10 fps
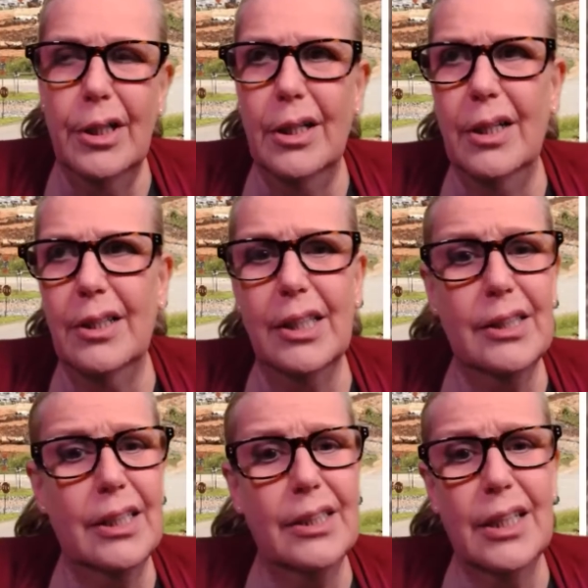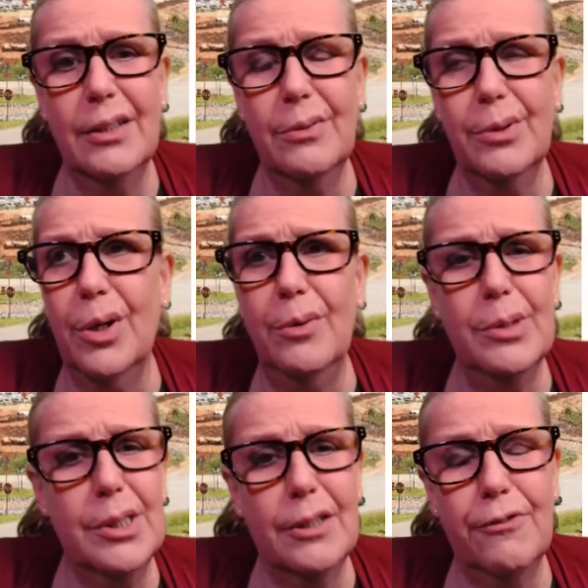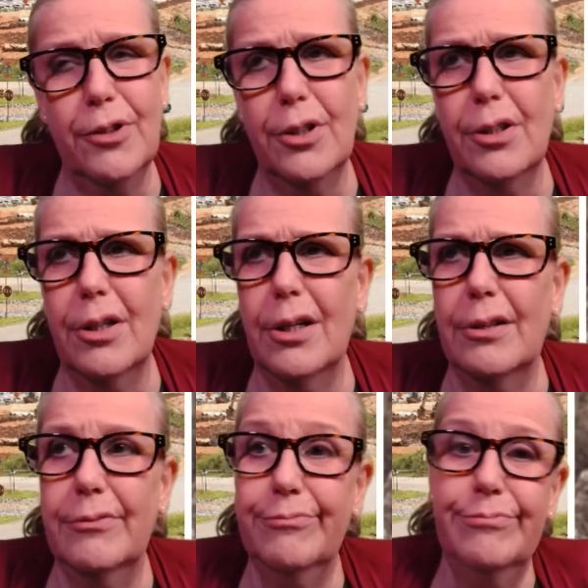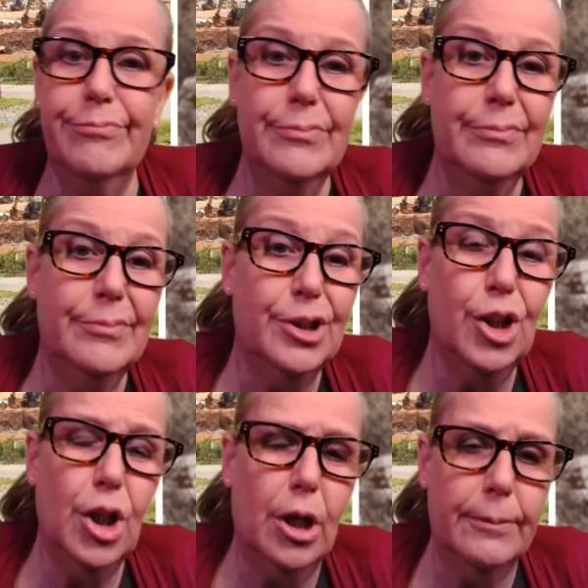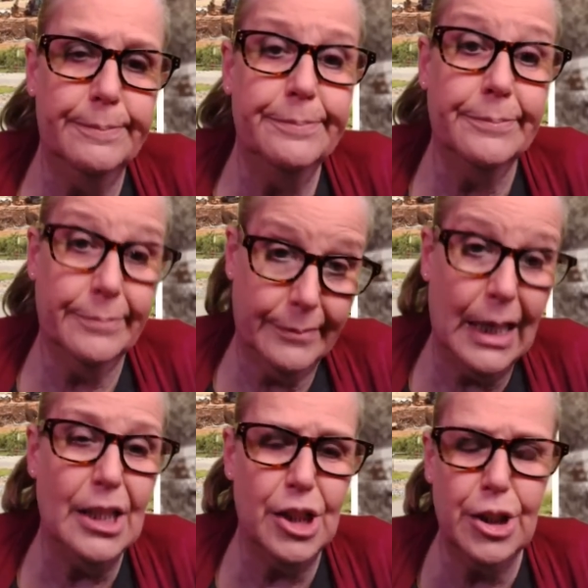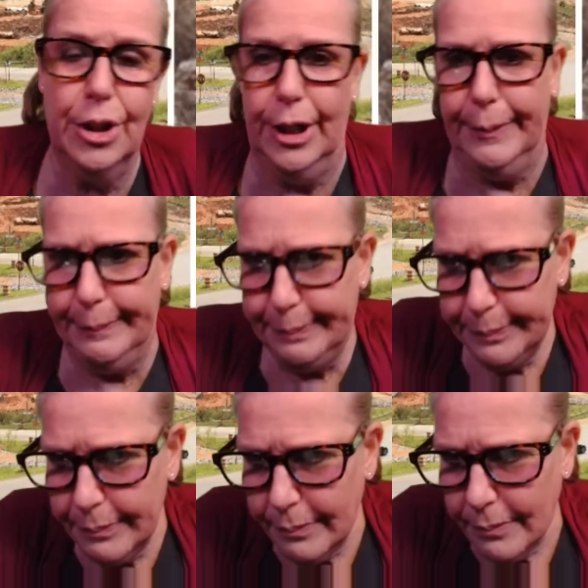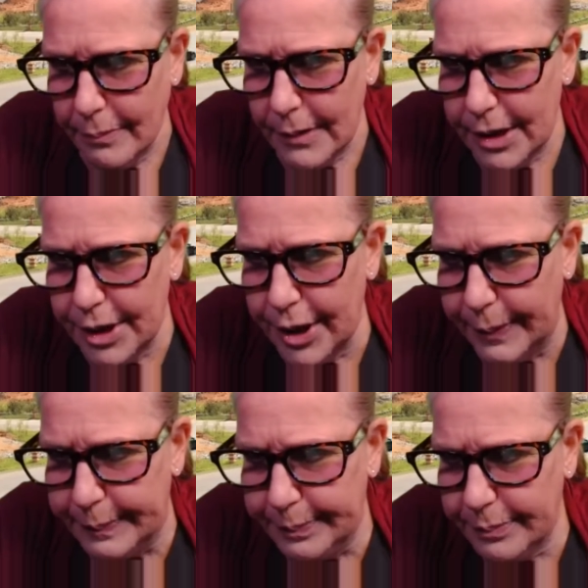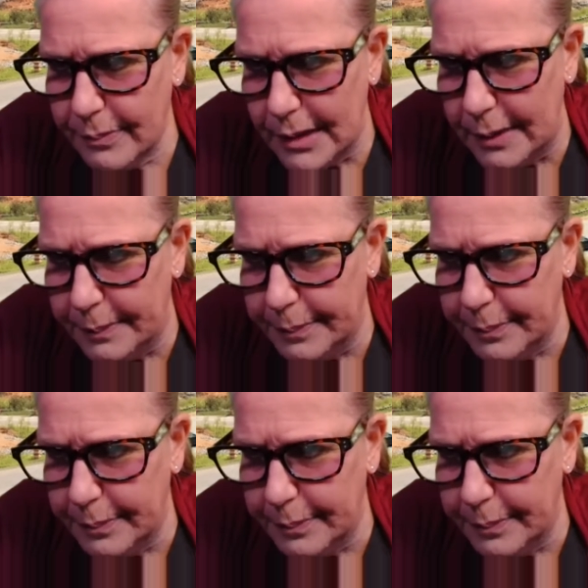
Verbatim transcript: I think that they were always there for her and still are and still are. So, um,